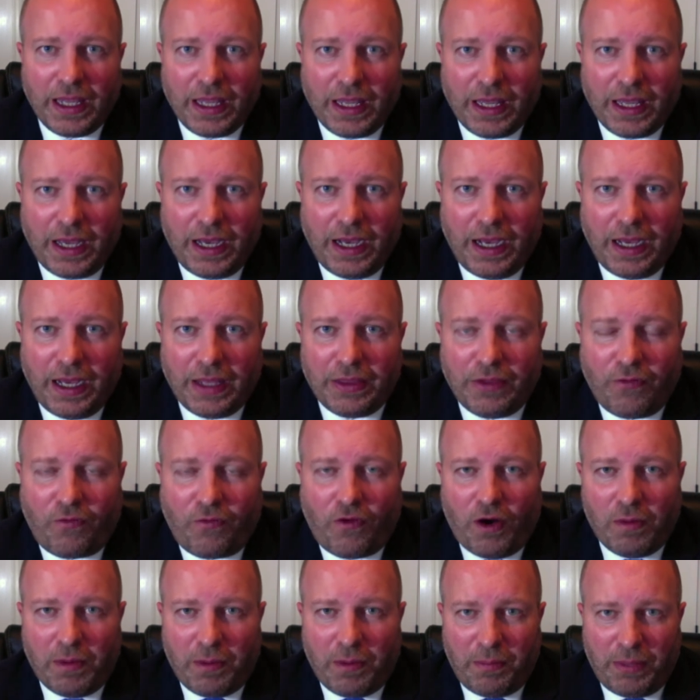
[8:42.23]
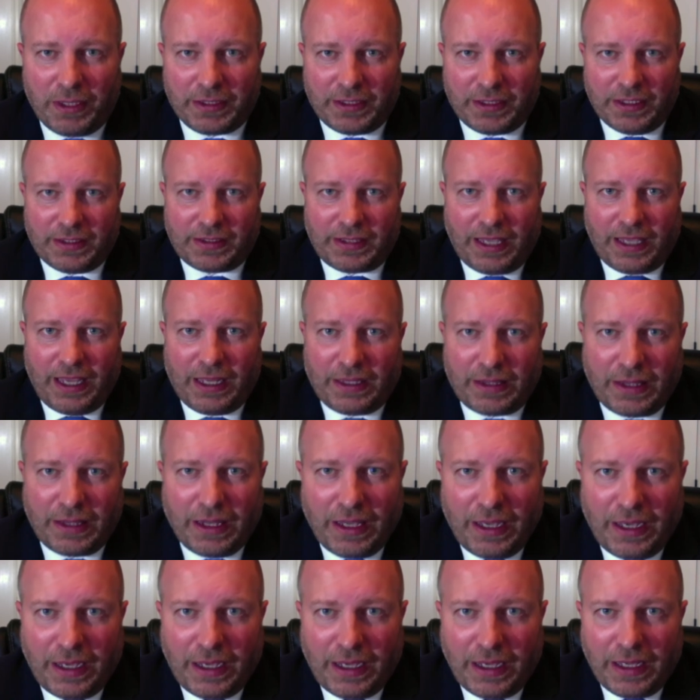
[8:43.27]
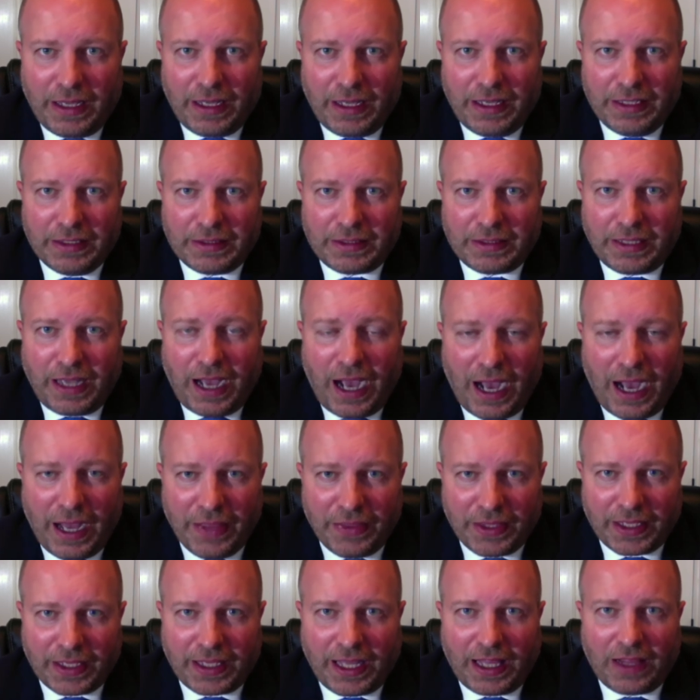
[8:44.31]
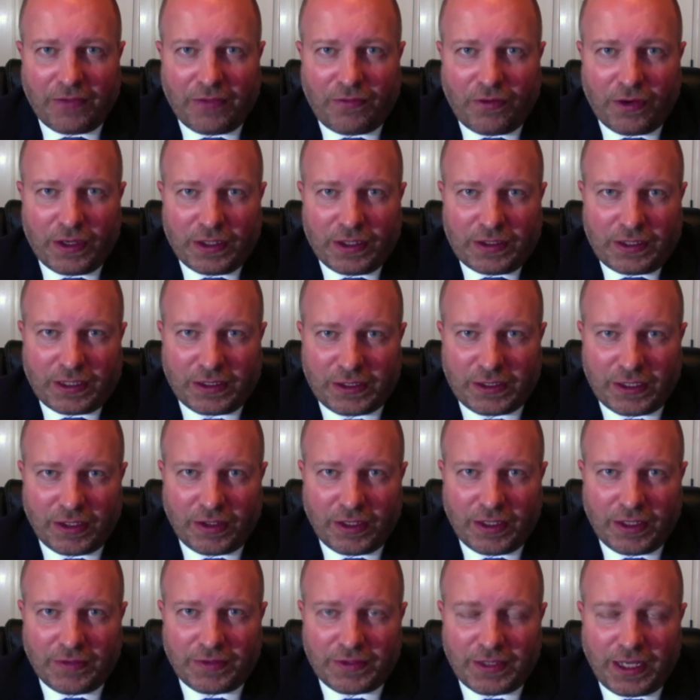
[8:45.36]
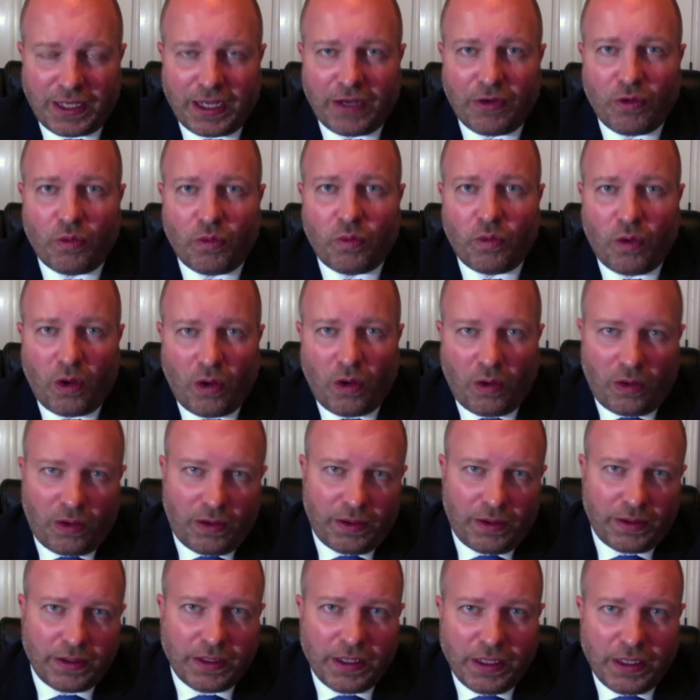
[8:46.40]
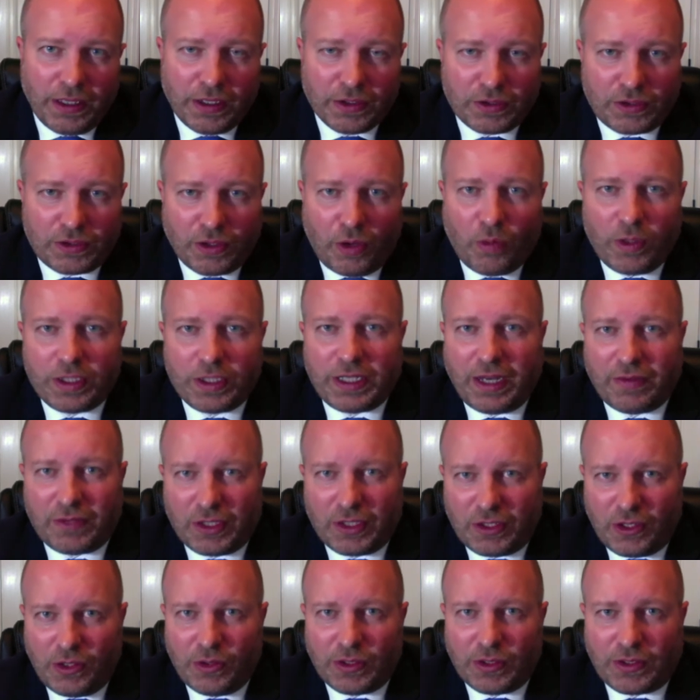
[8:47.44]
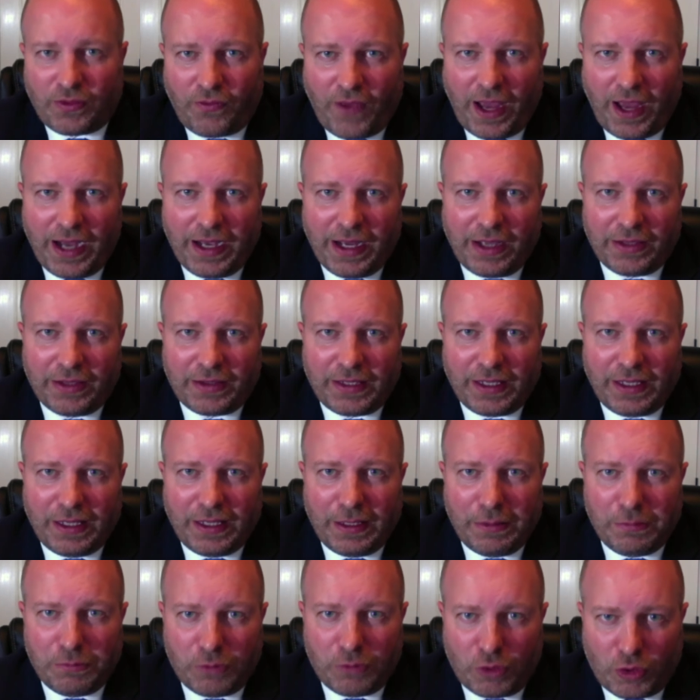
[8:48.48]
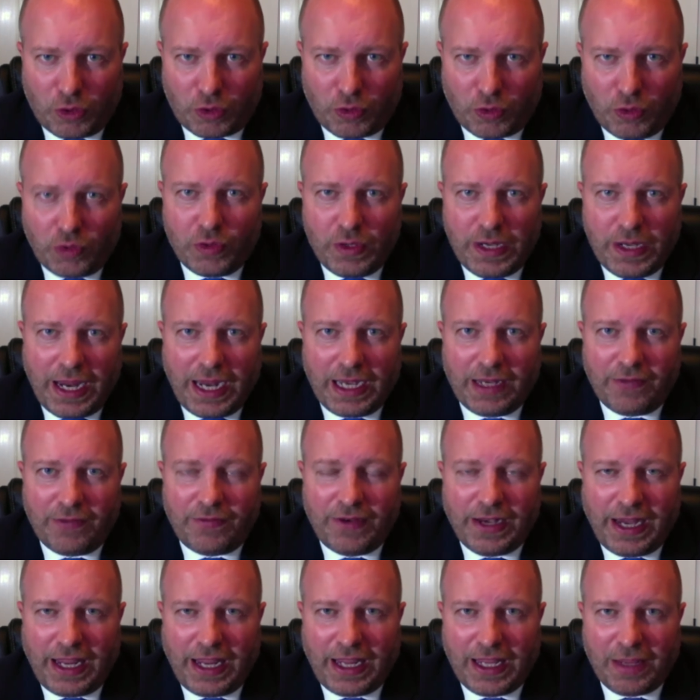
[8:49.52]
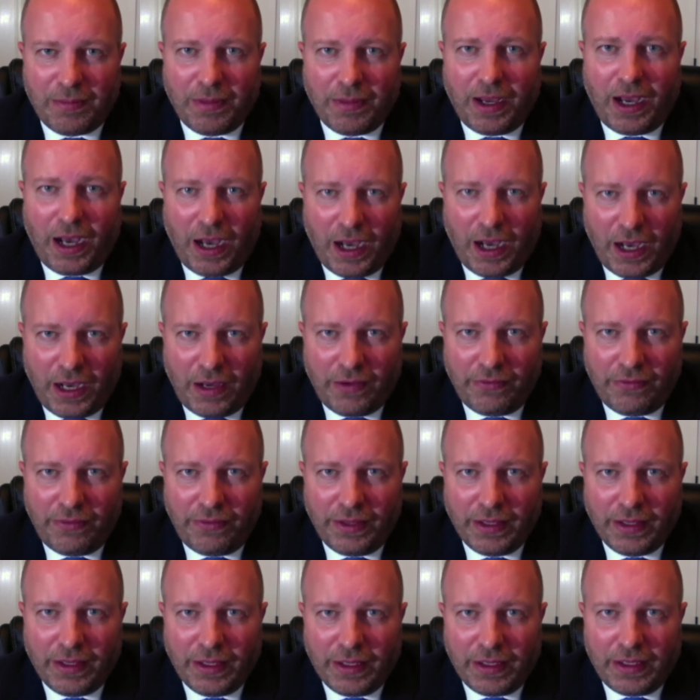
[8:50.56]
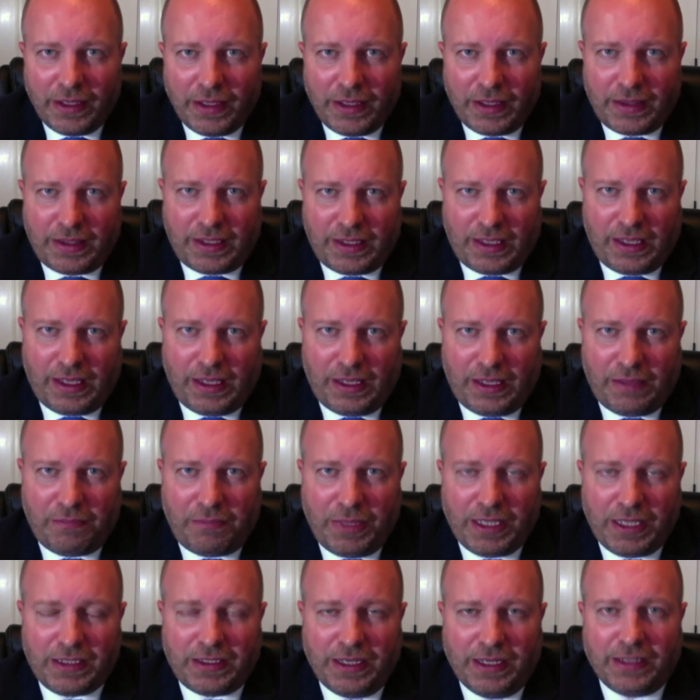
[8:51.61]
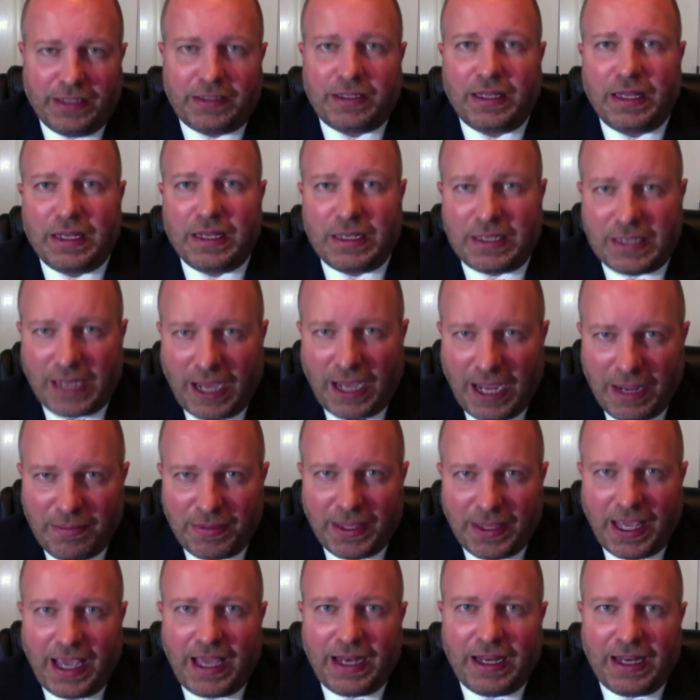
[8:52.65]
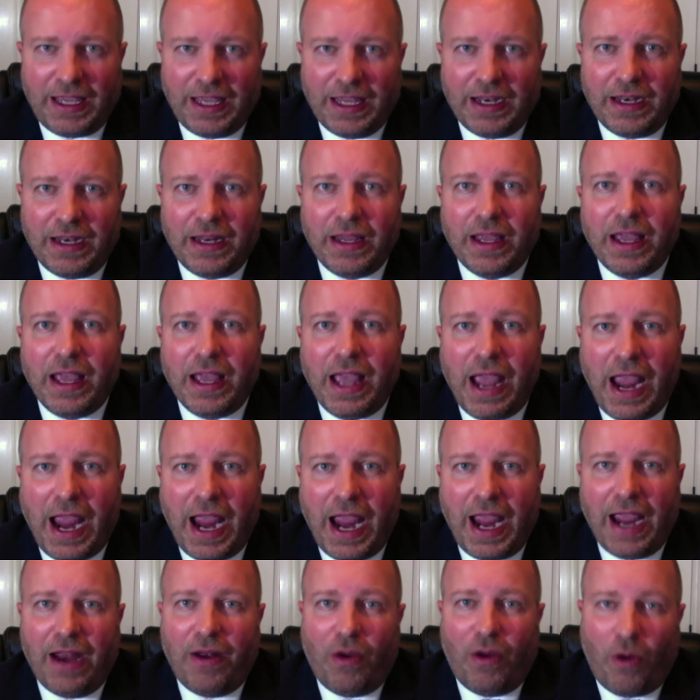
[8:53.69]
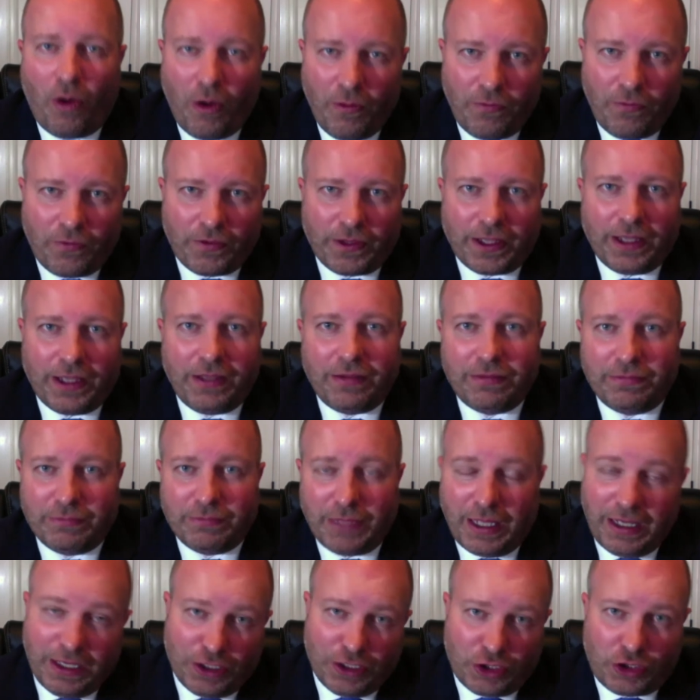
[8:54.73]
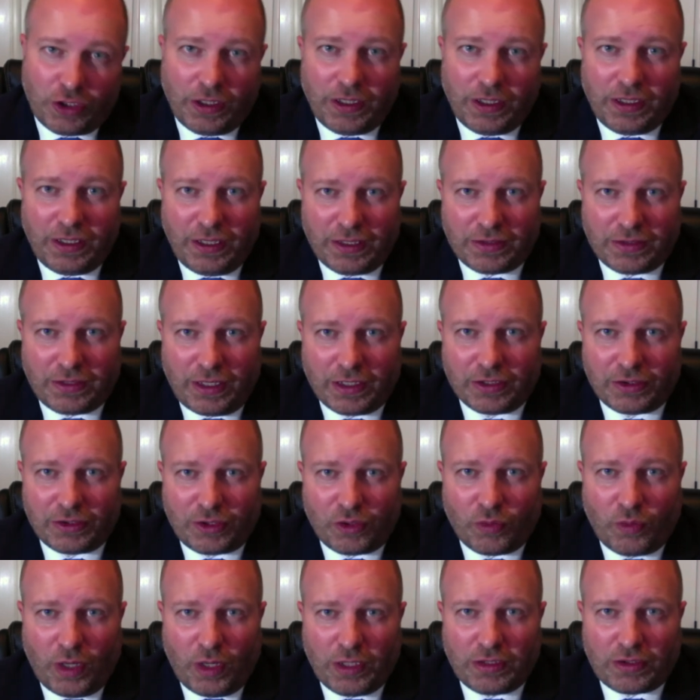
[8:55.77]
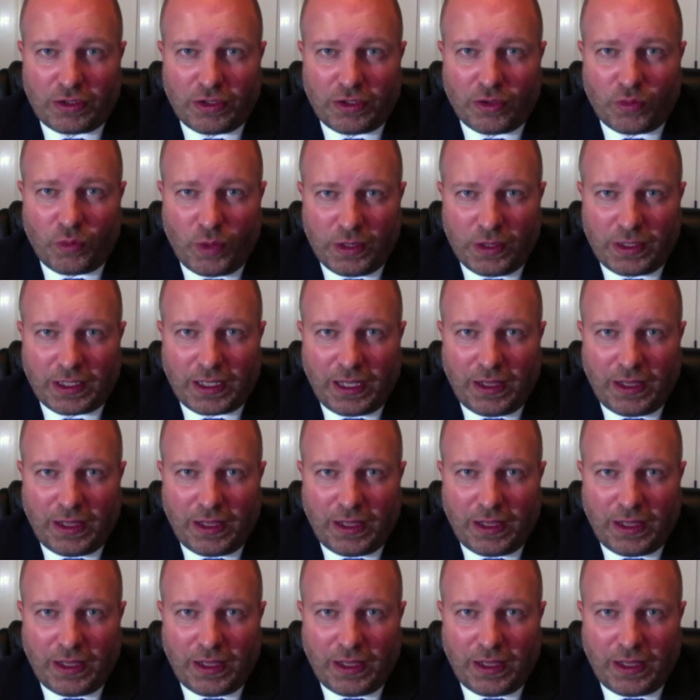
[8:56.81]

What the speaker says: the form of business that is on the California Secretary of State roll. So what you have to do is find out the true native name of the business, type that in, and hopefully, and it should, as long as they're registered with the